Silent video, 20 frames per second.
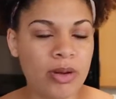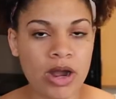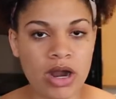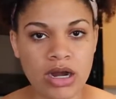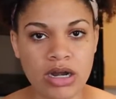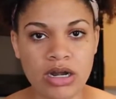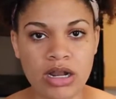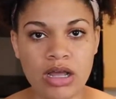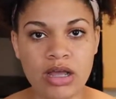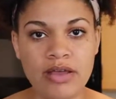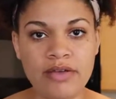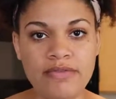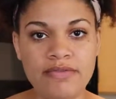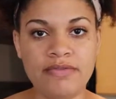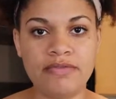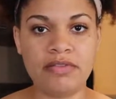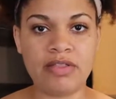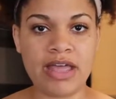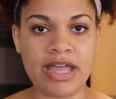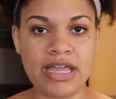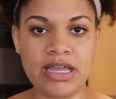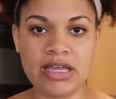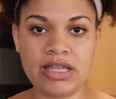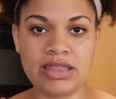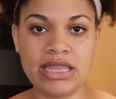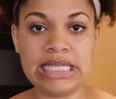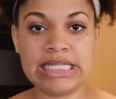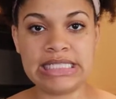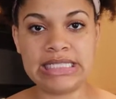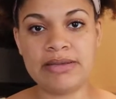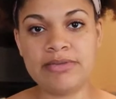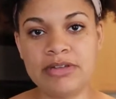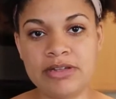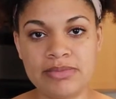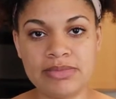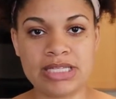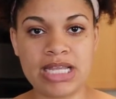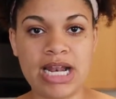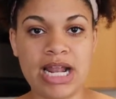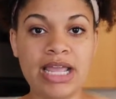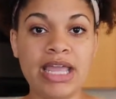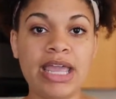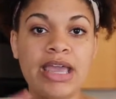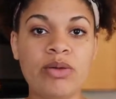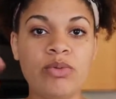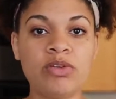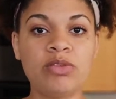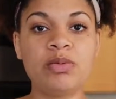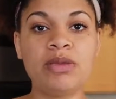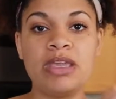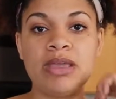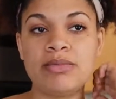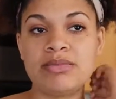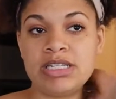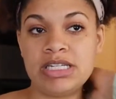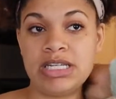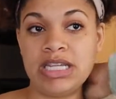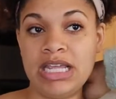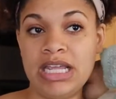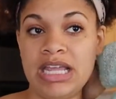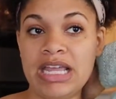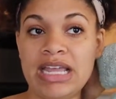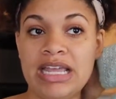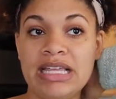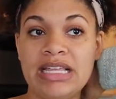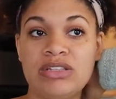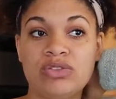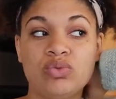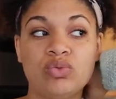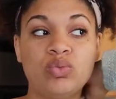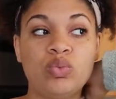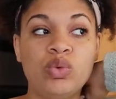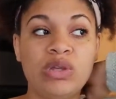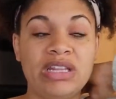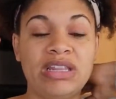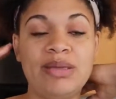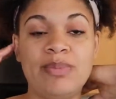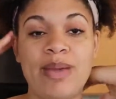part of like the symptoms that I get with PMDD is really